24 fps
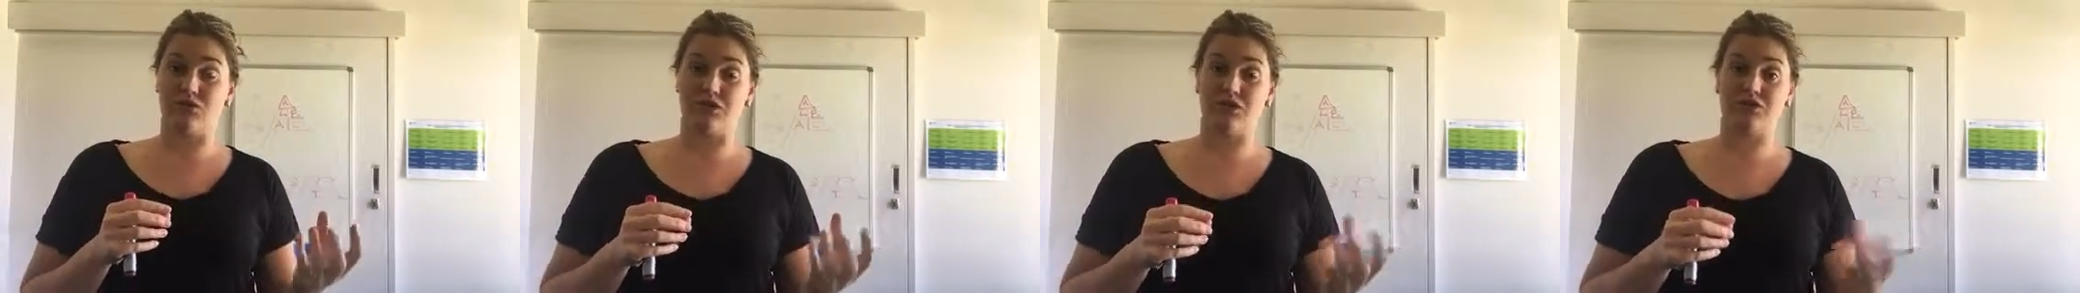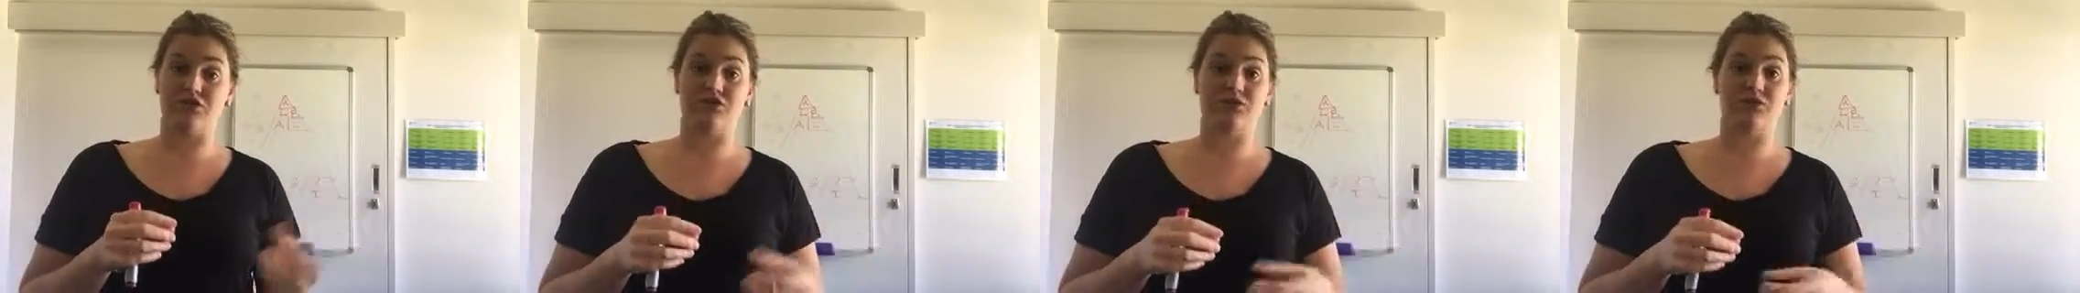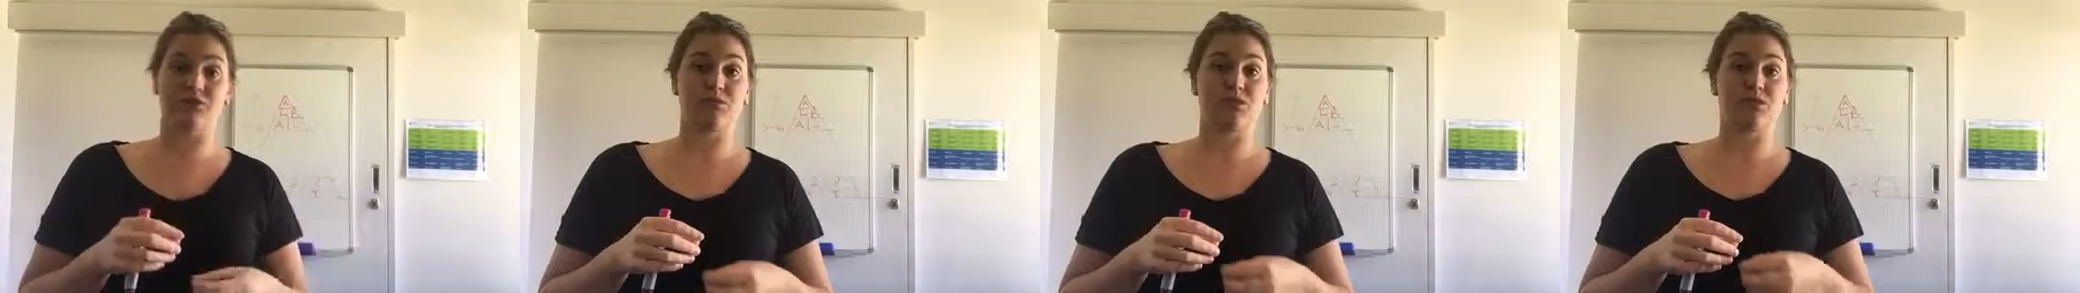than
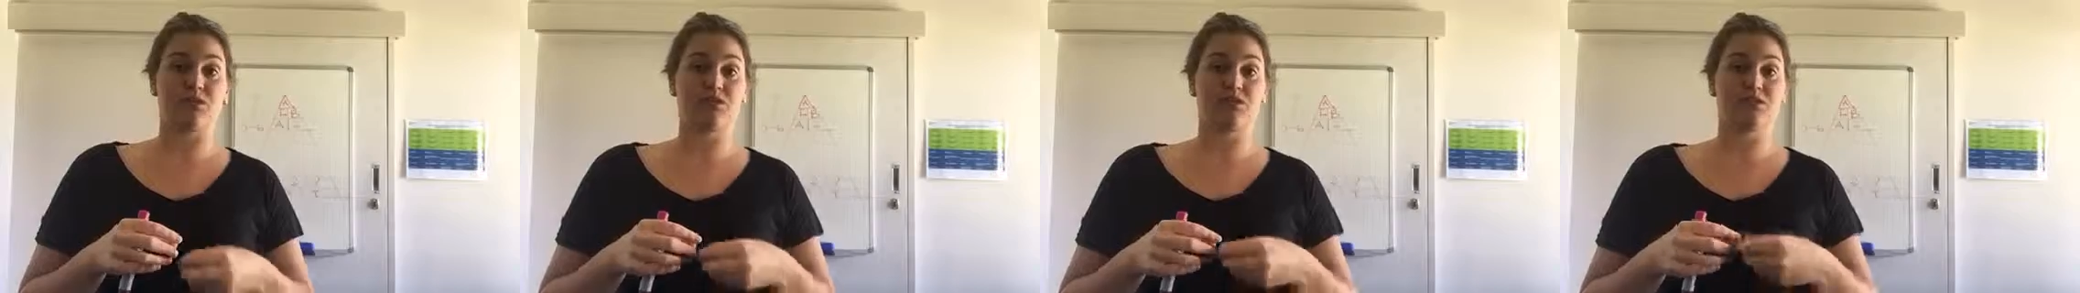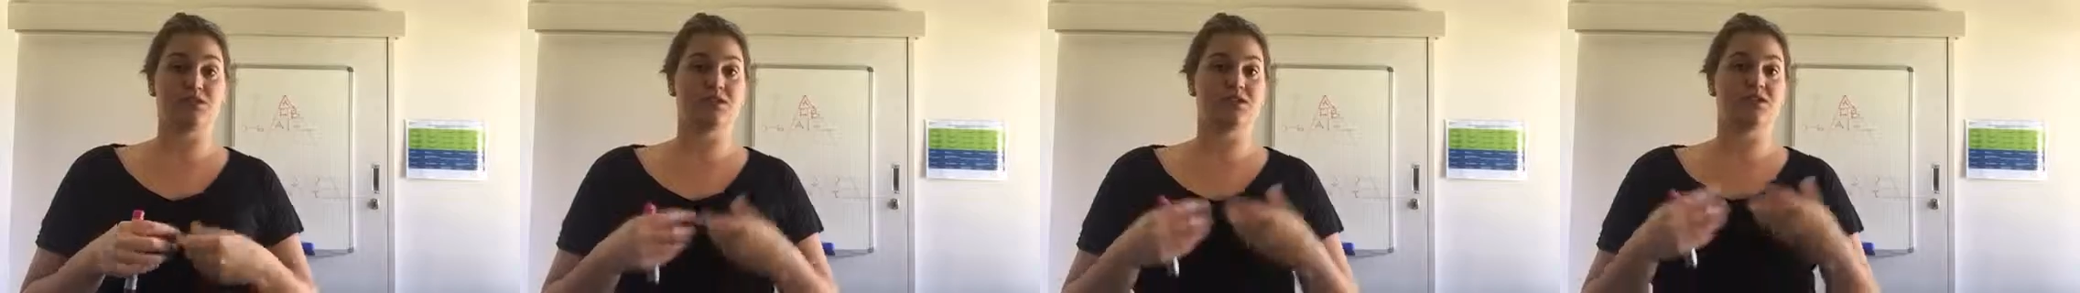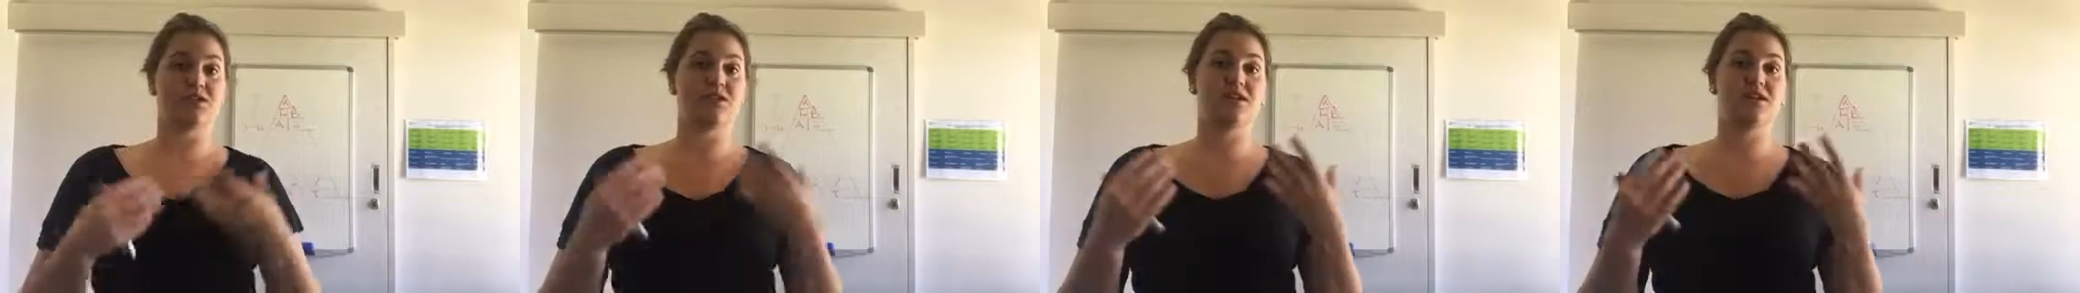drink
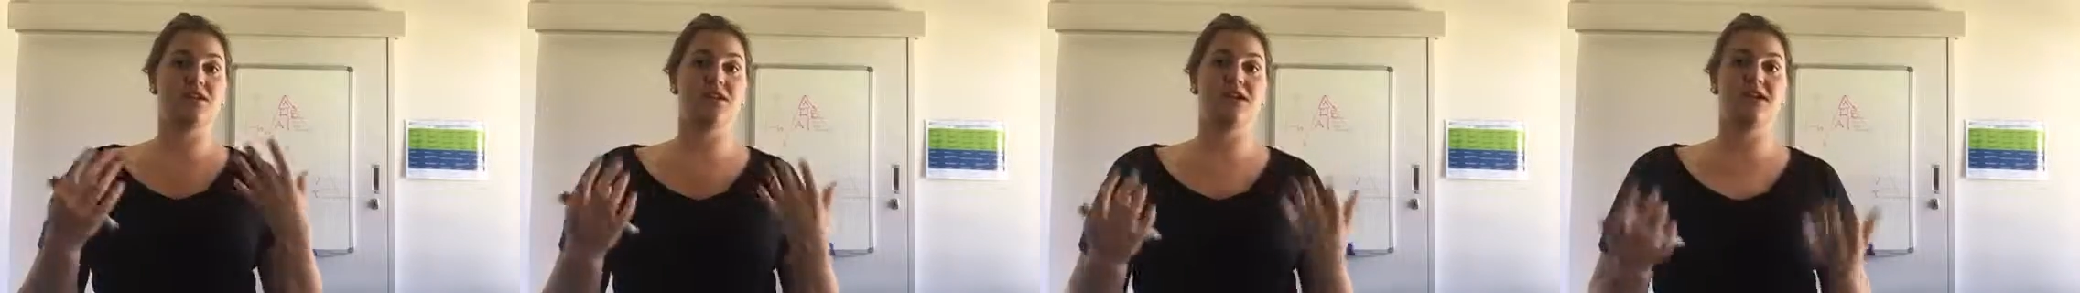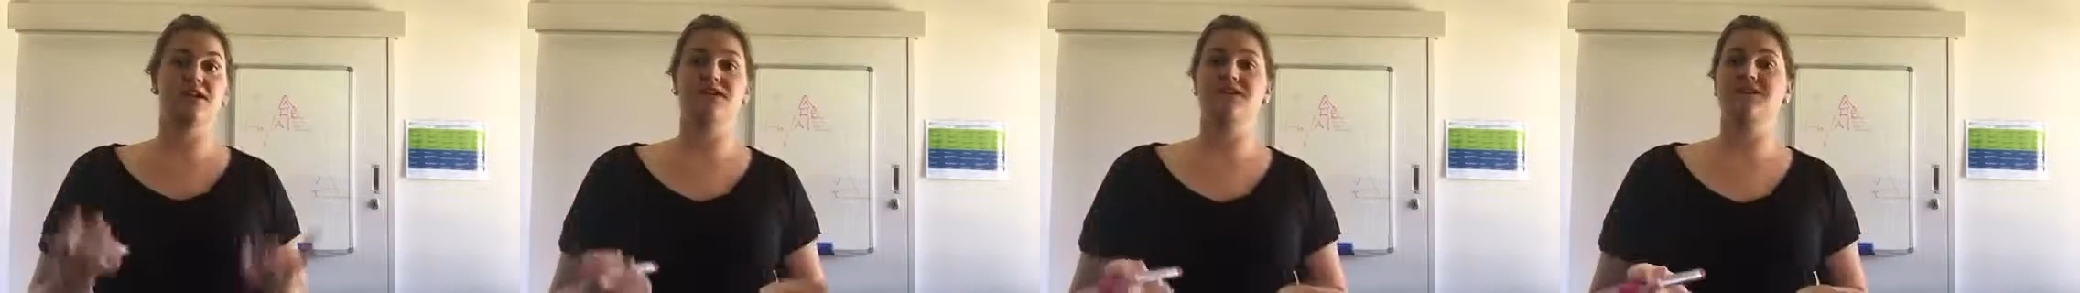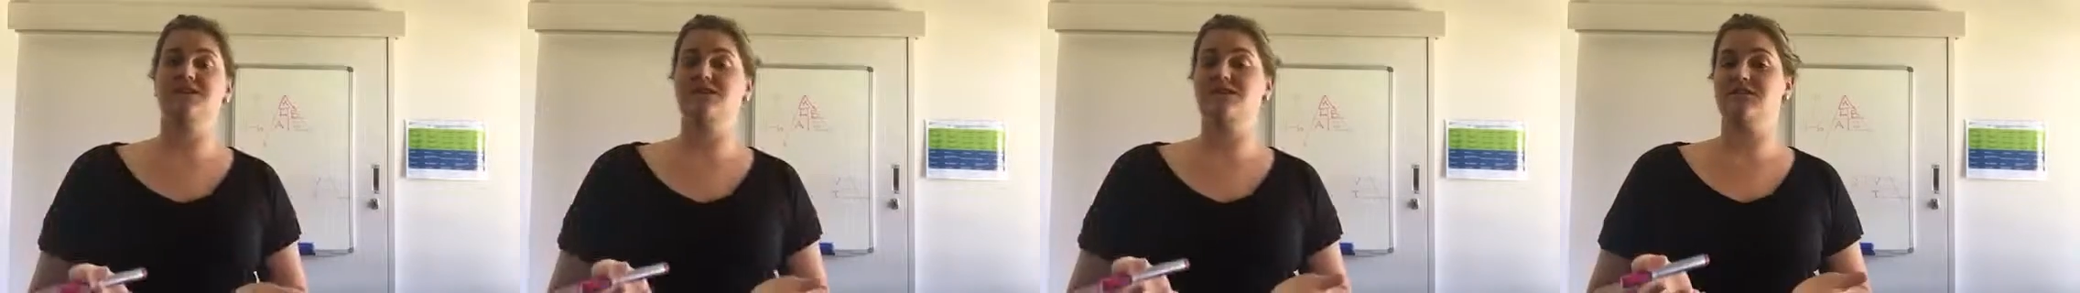bottles that are
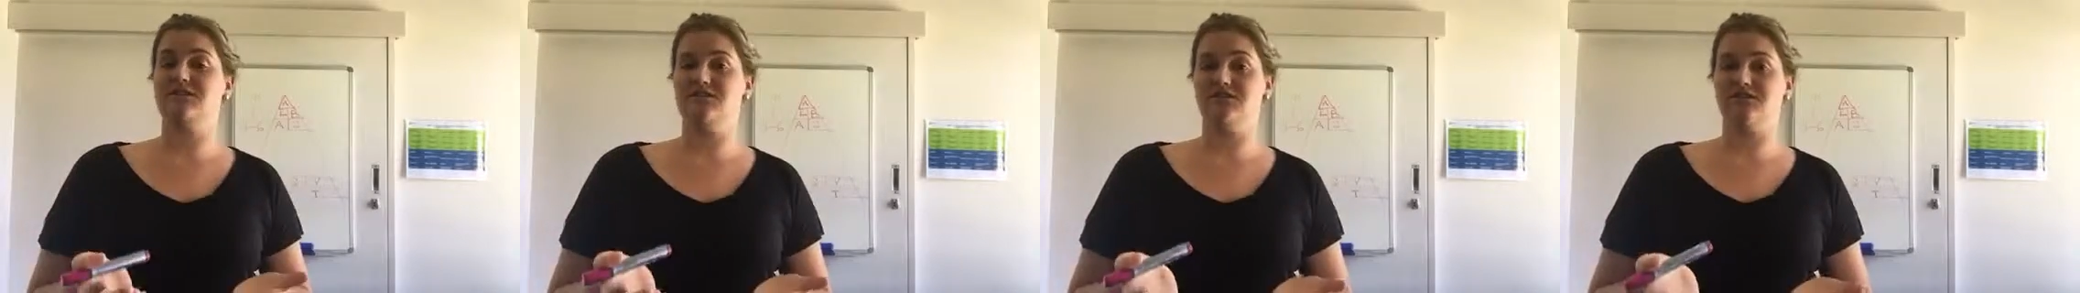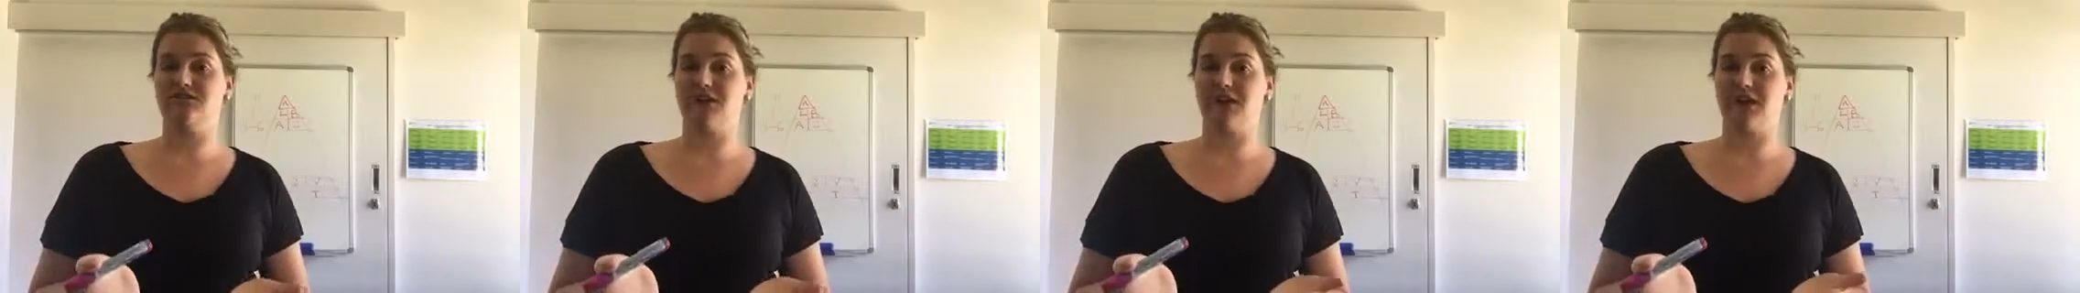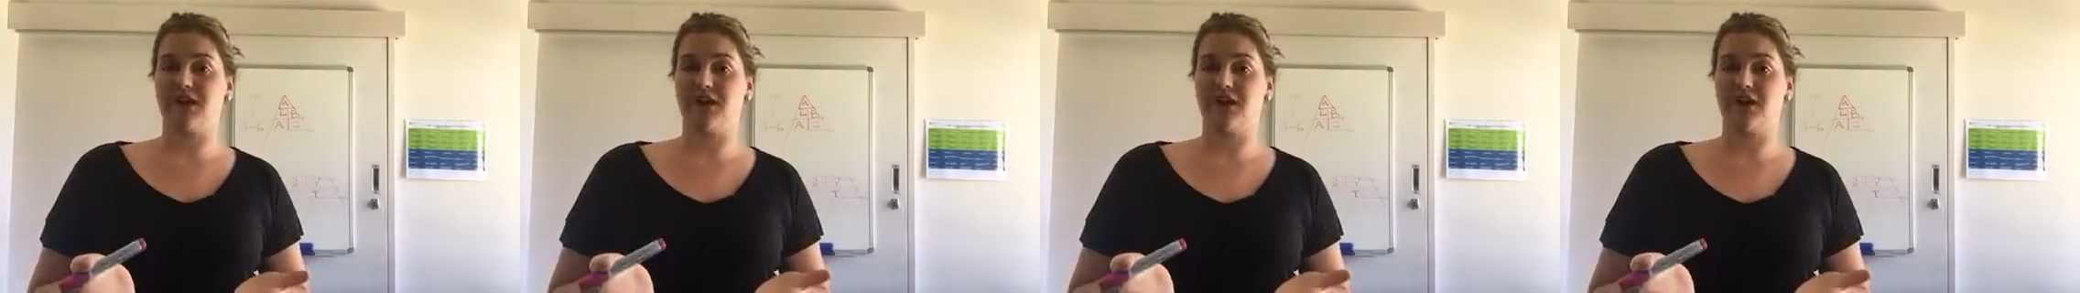easy to drink